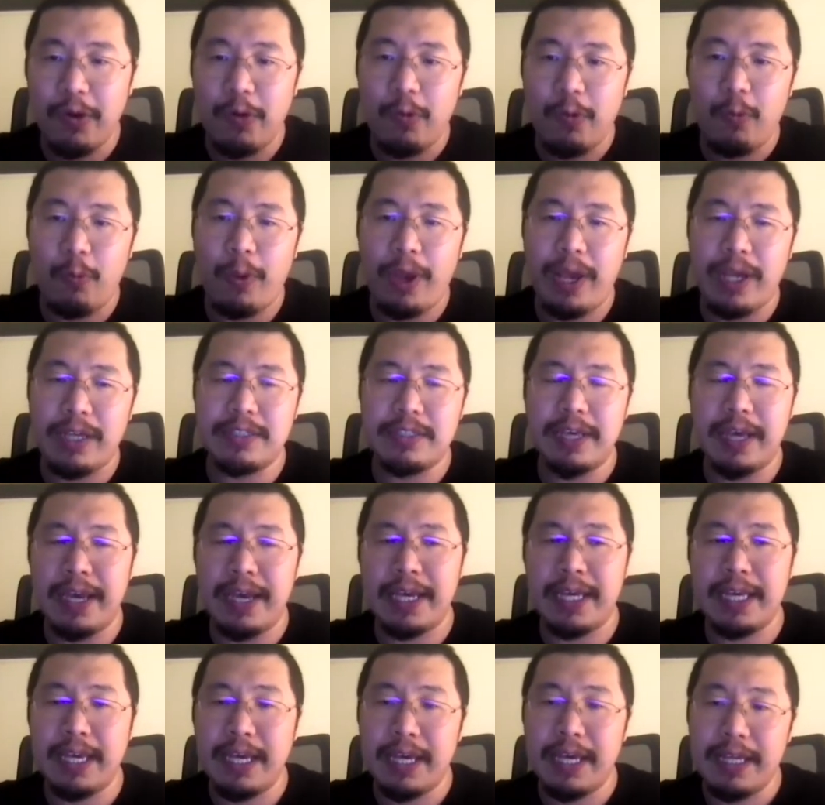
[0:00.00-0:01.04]
where,
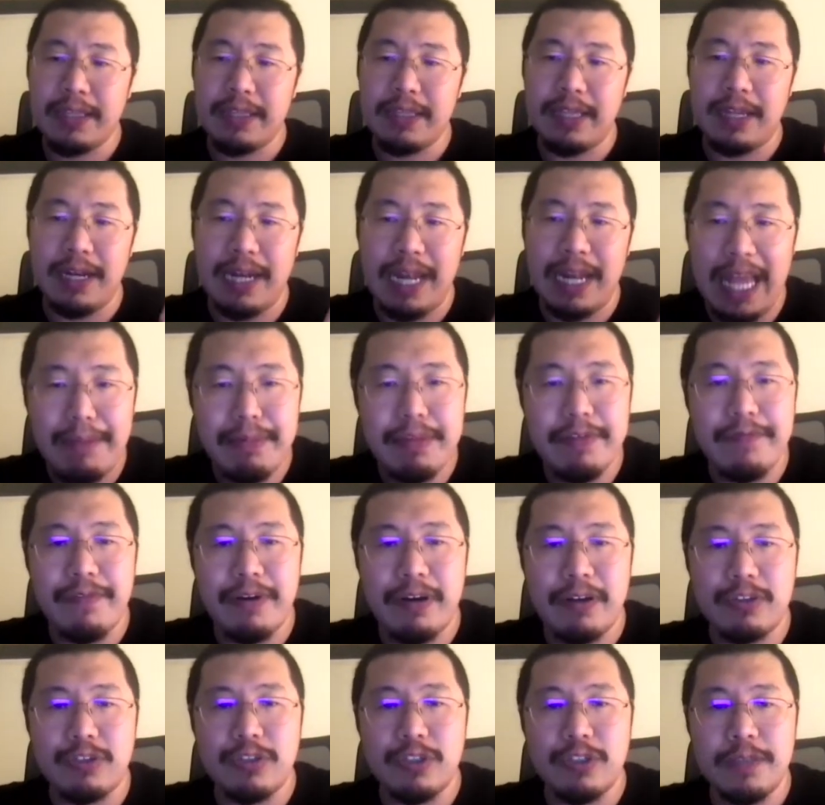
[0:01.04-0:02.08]
say, the Lambda
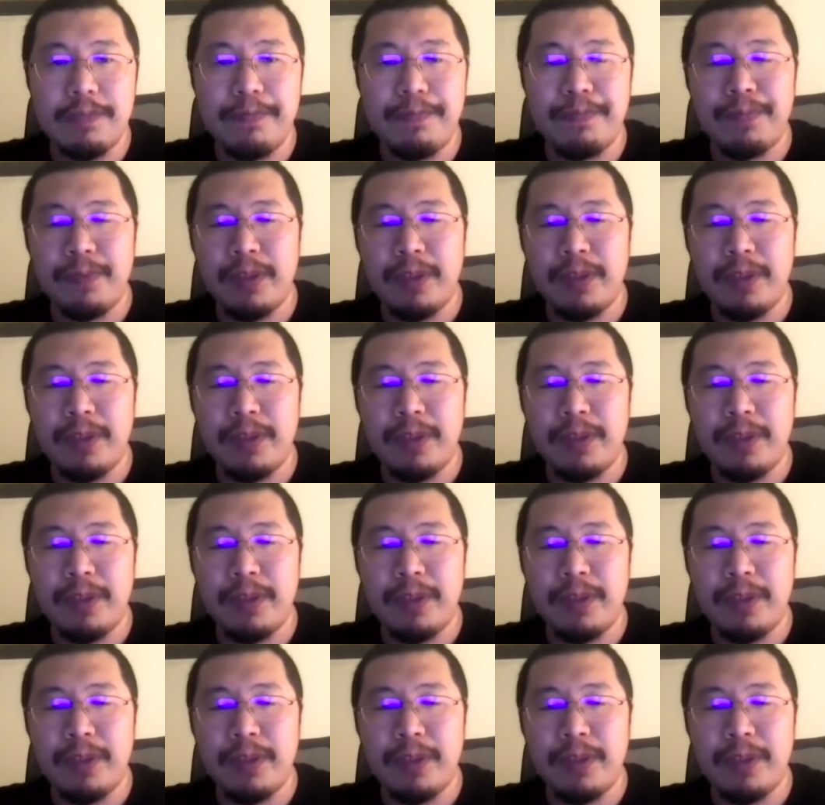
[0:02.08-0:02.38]
function